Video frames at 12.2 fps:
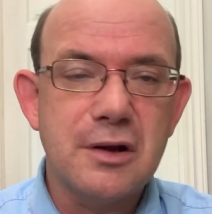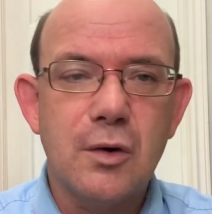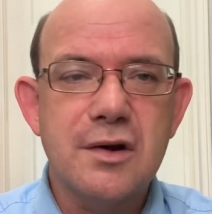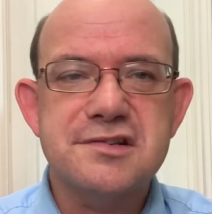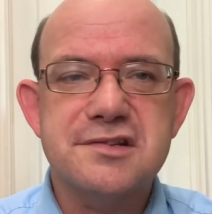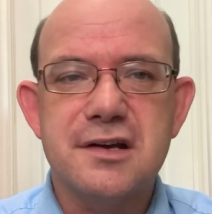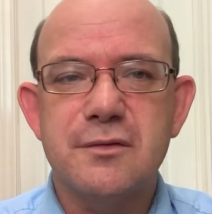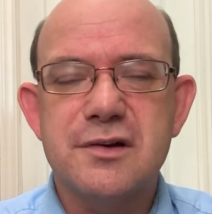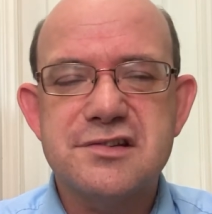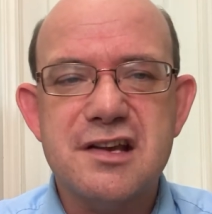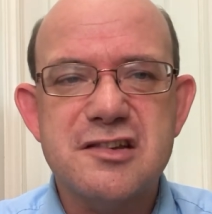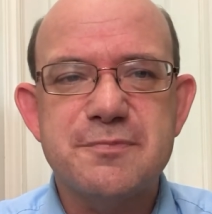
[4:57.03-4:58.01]
Notice there
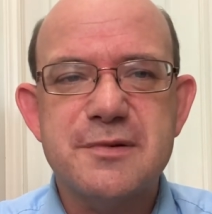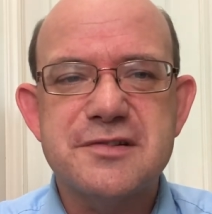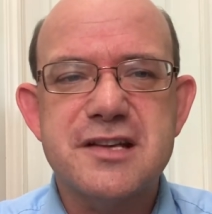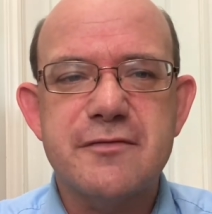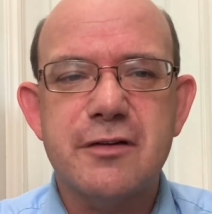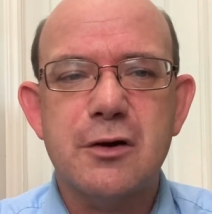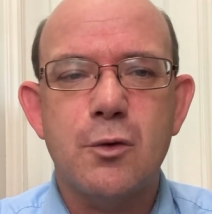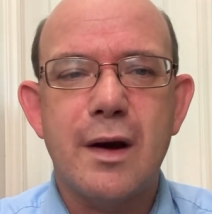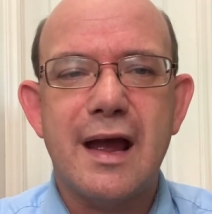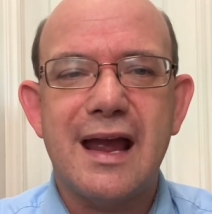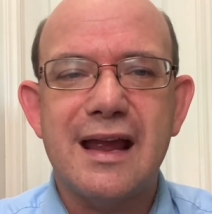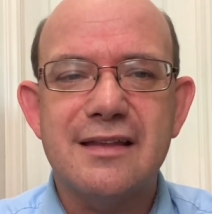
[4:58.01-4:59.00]
was a specific
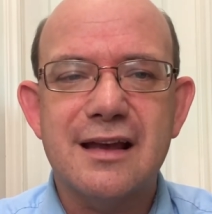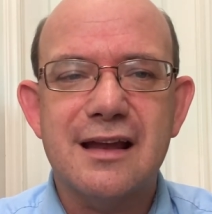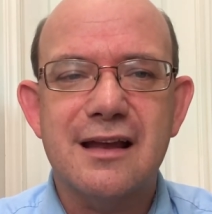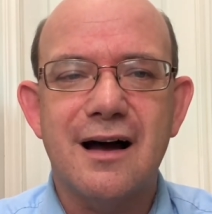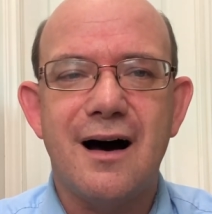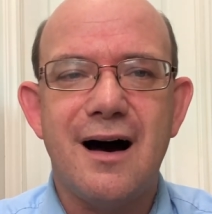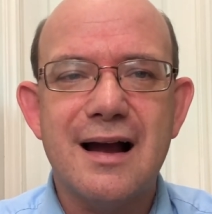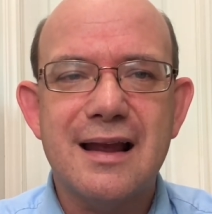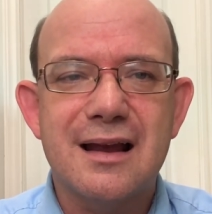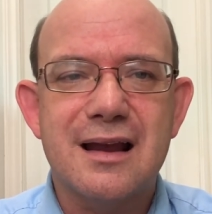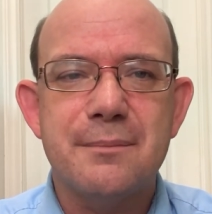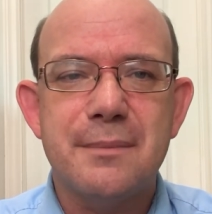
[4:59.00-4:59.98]
way that God
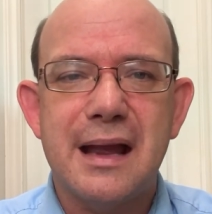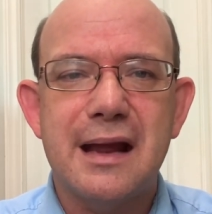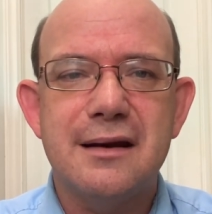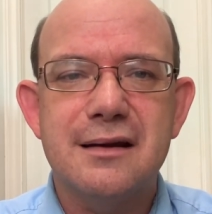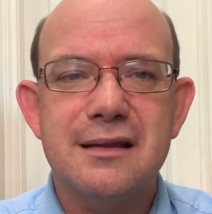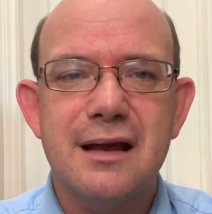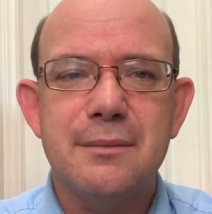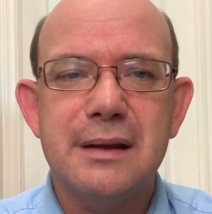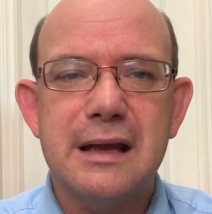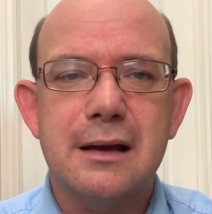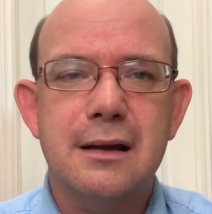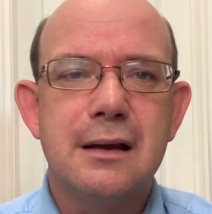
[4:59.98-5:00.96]
had commanded them
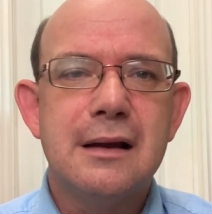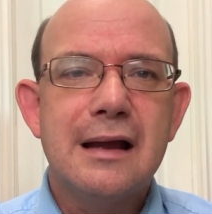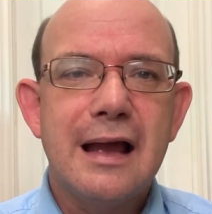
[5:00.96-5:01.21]
in,